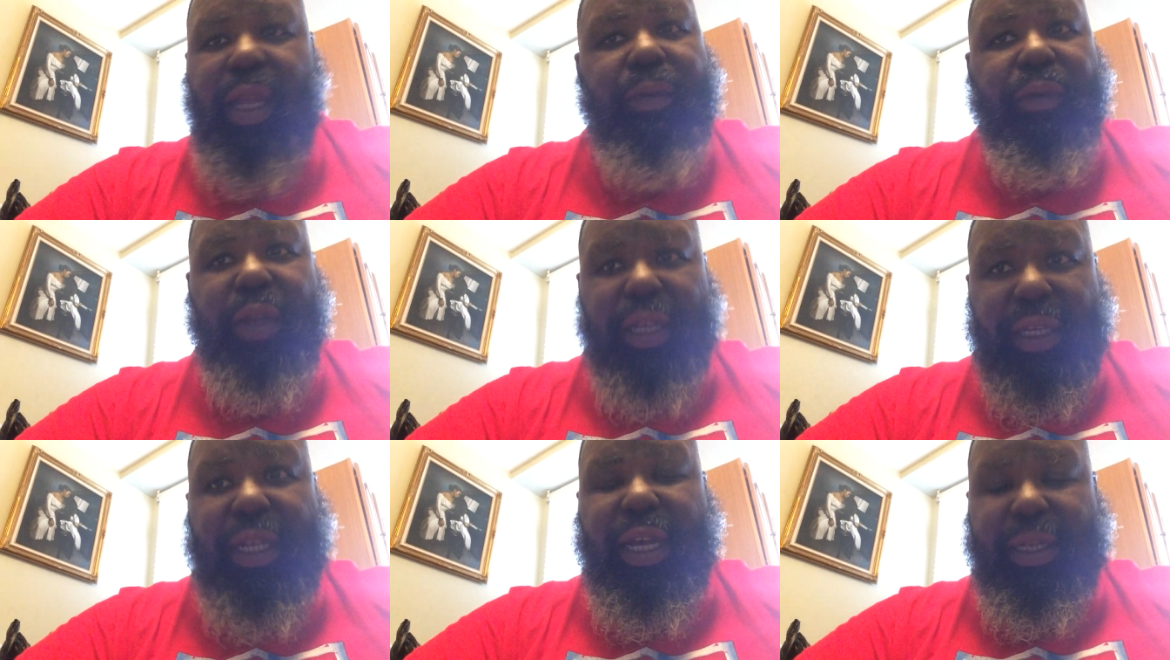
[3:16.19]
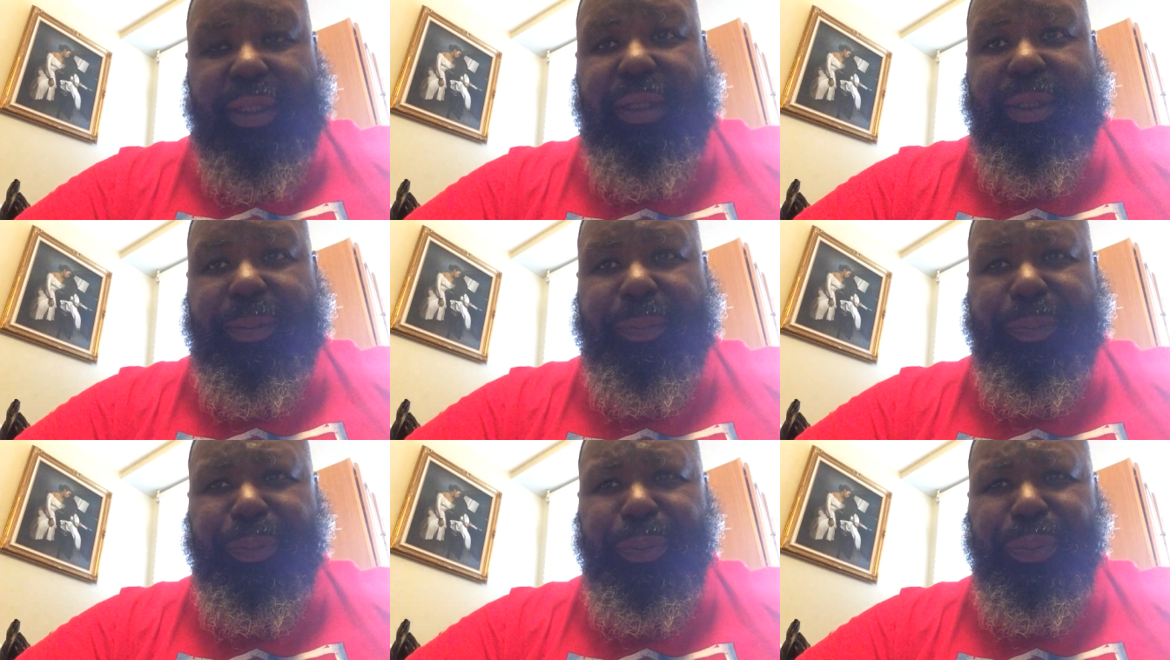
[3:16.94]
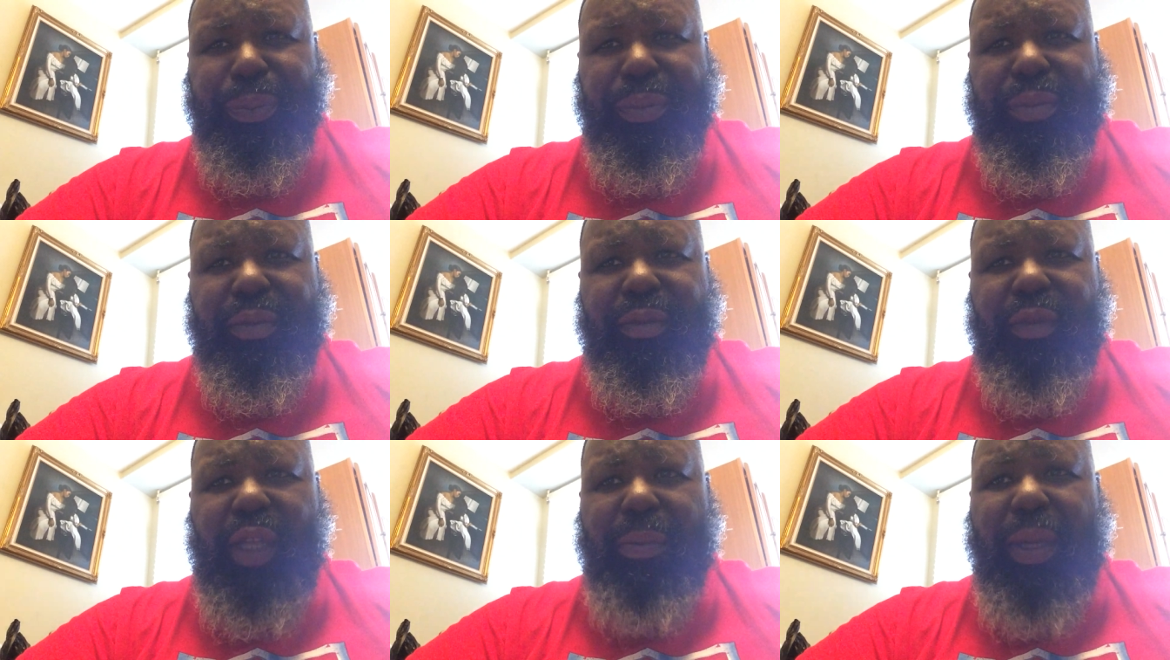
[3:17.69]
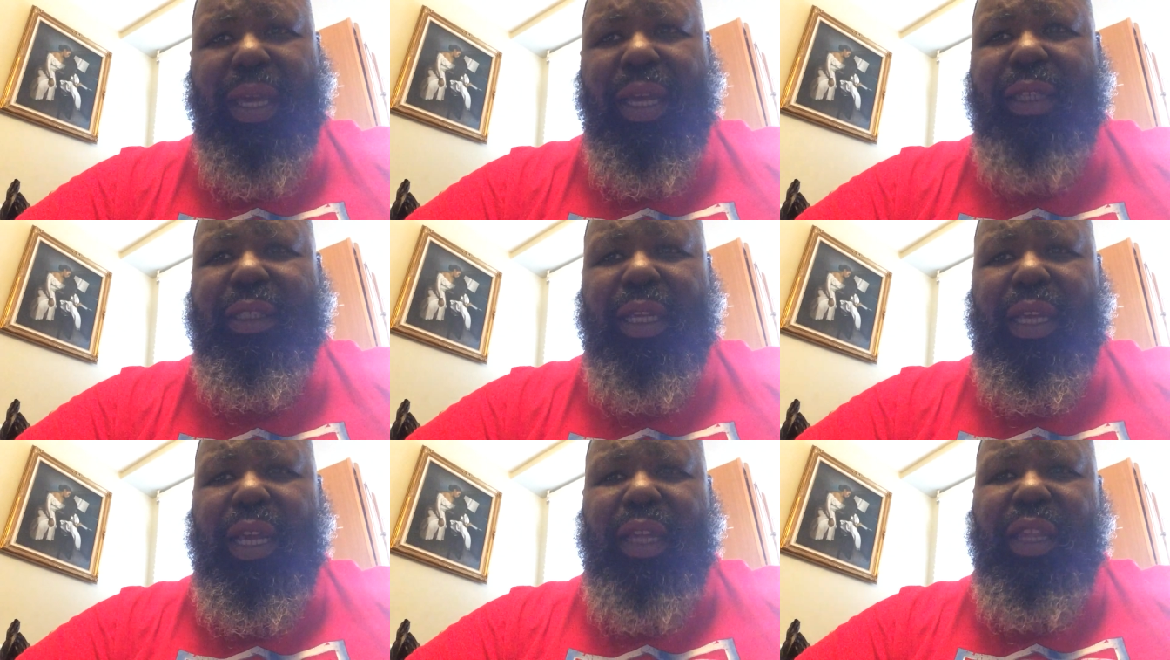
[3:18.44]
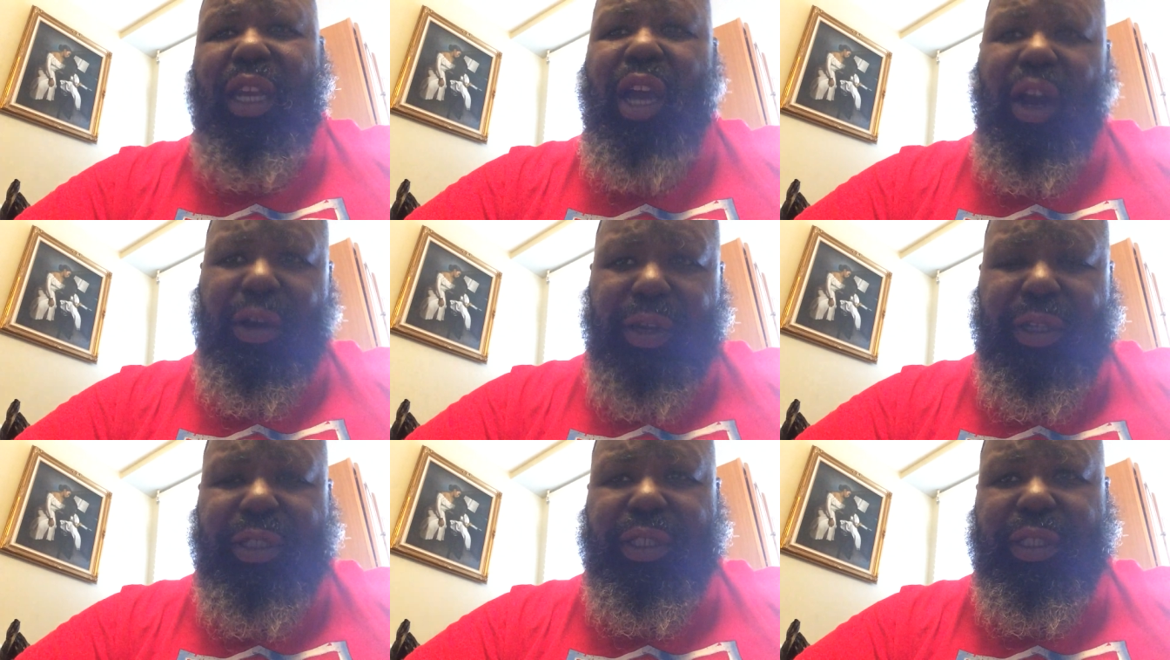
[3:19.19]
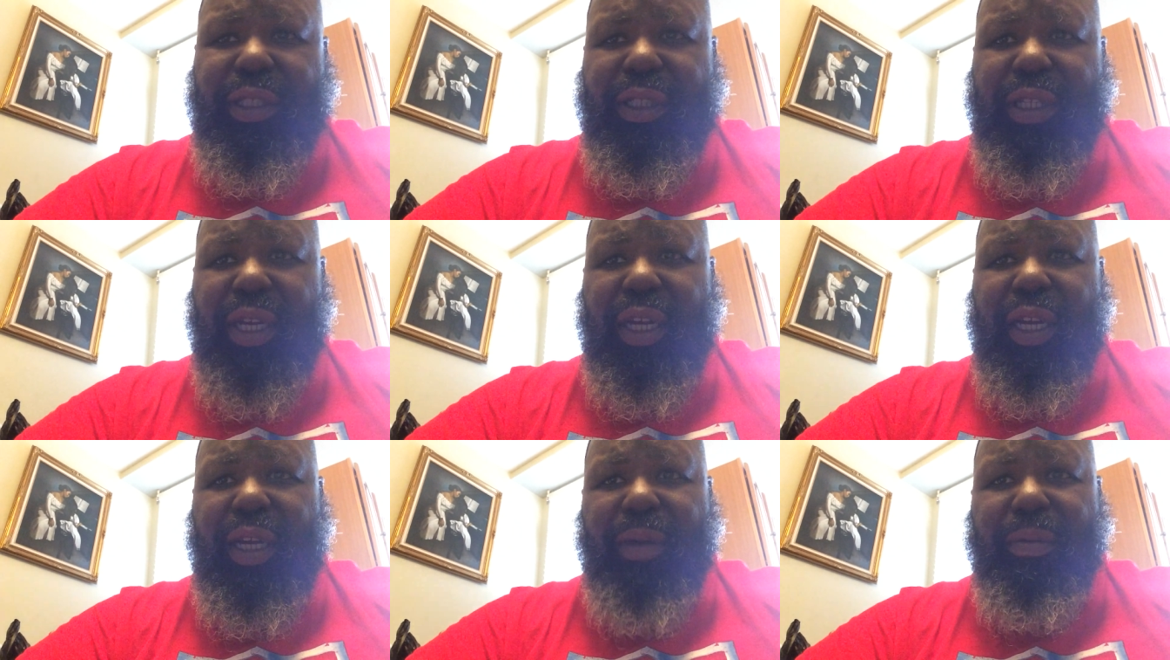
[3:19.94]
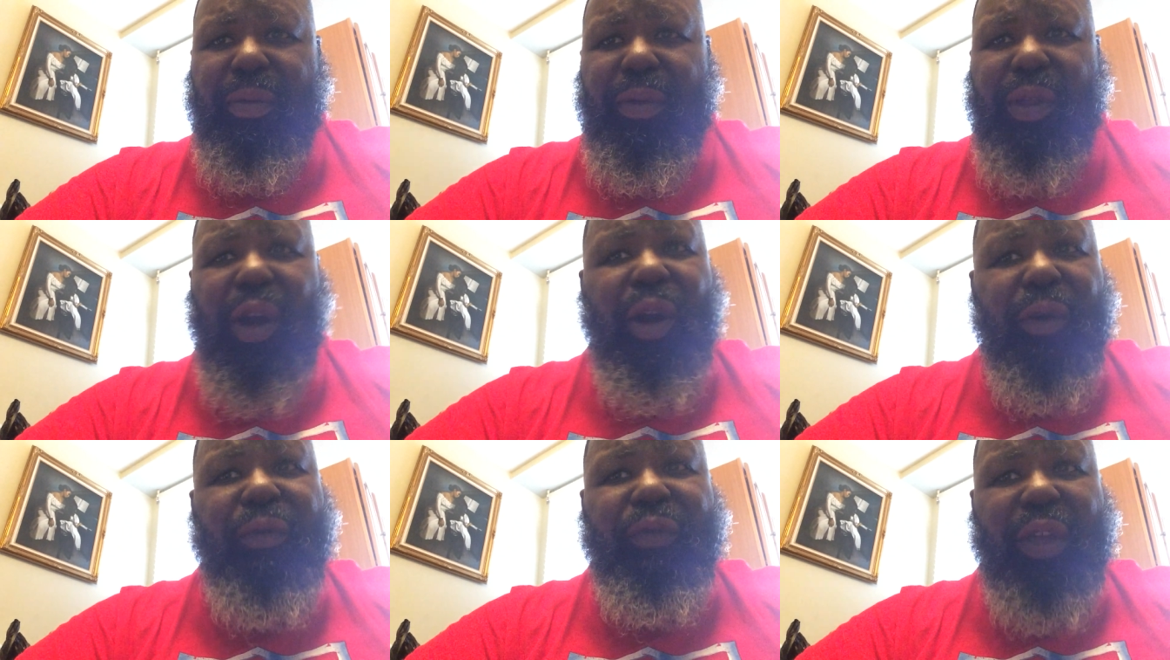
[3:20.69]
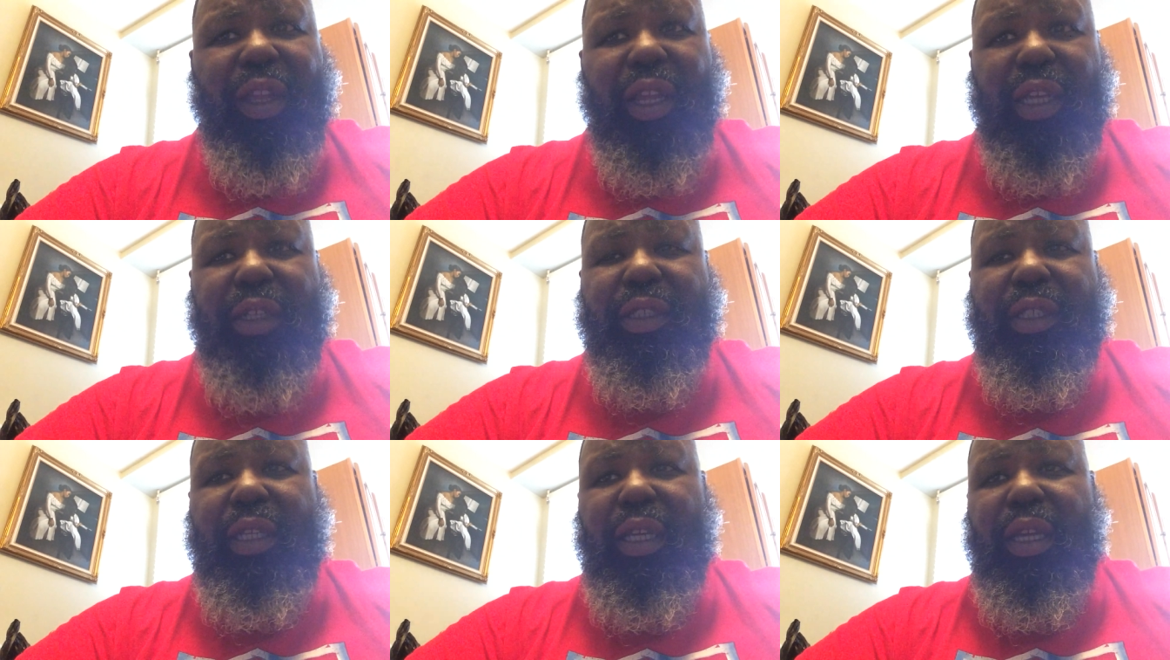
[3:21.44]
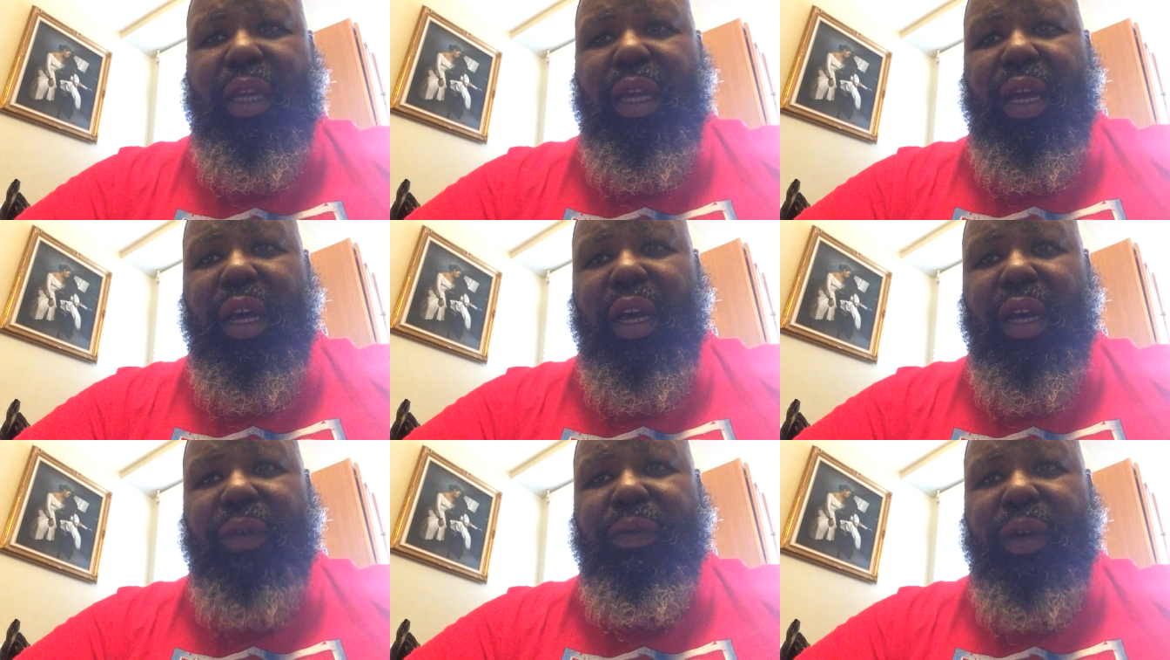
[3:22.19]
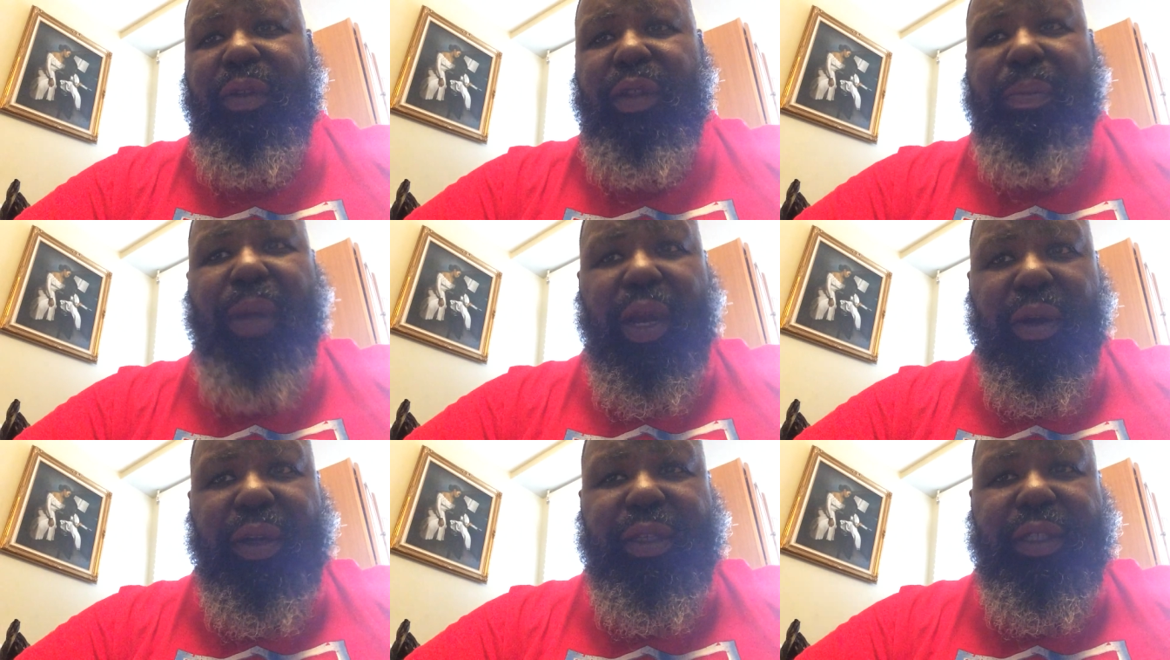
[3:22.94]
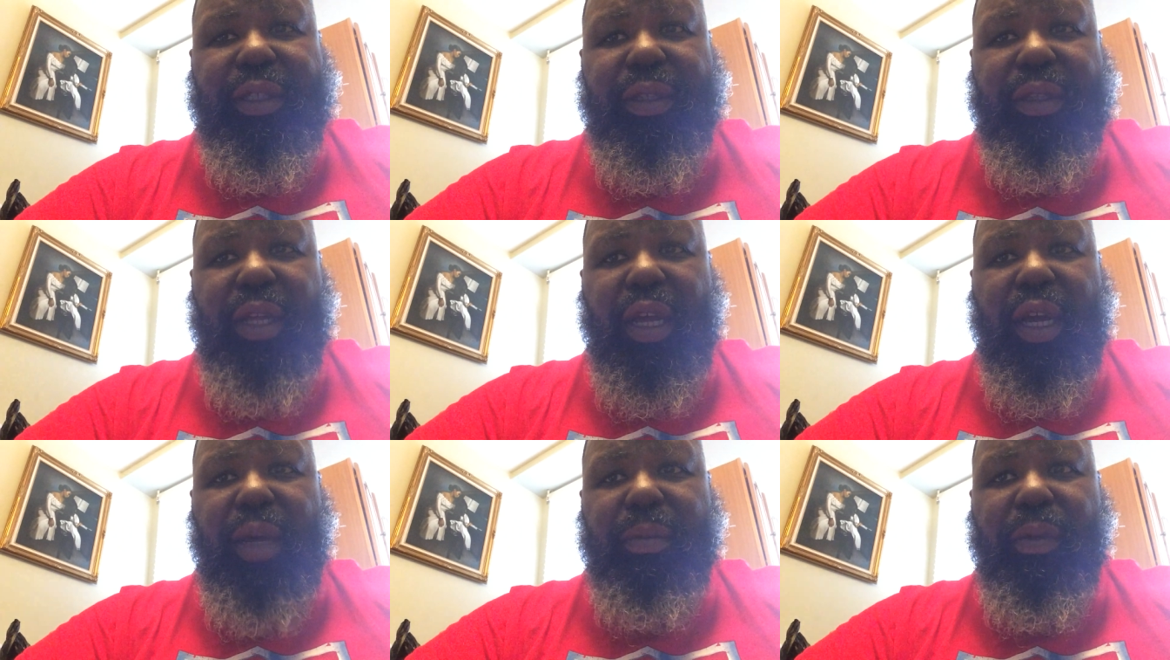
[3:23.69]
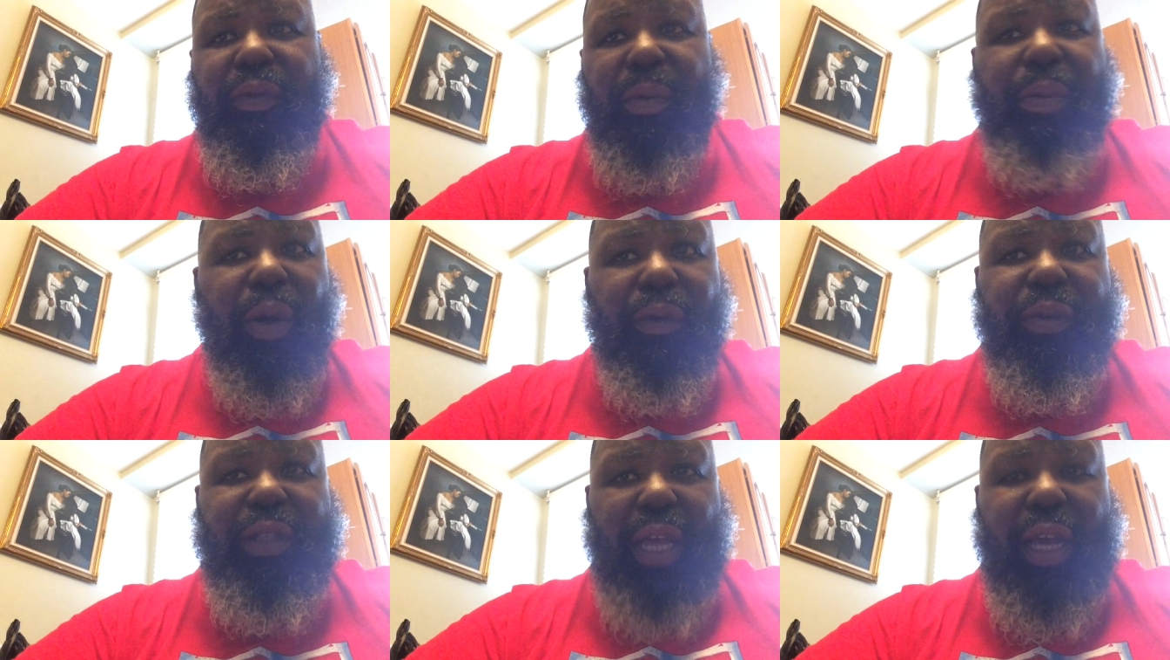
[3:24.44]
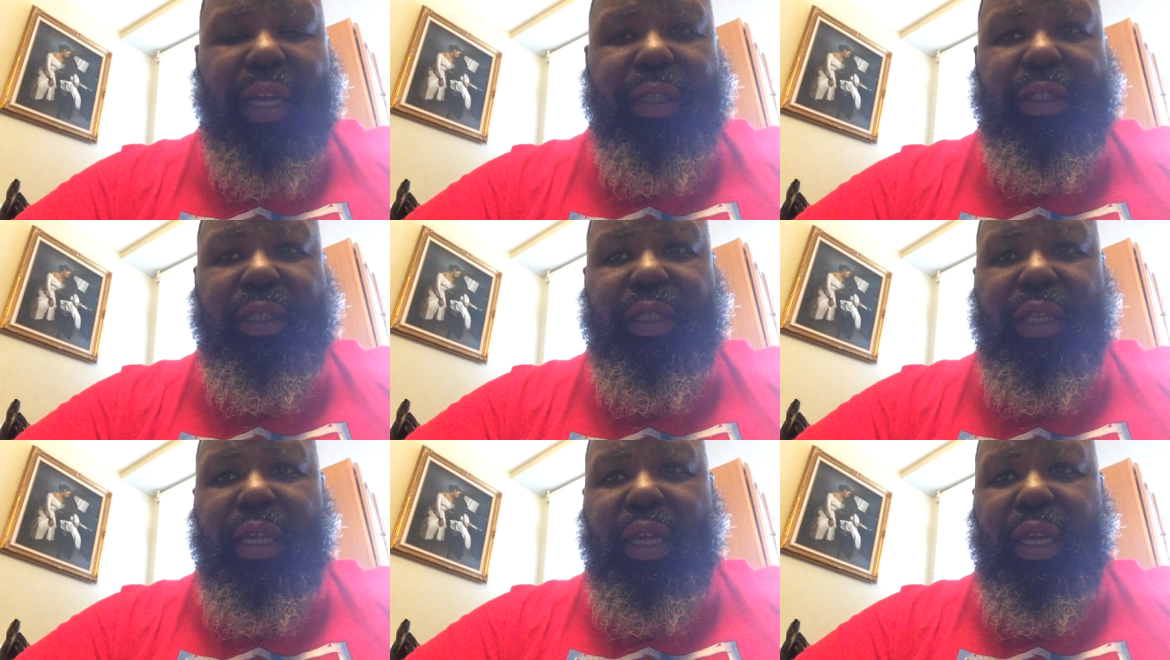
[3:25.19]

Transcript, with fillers: It really does, because the carnage, um, the hurt feelings of uh, the parents um, for both sides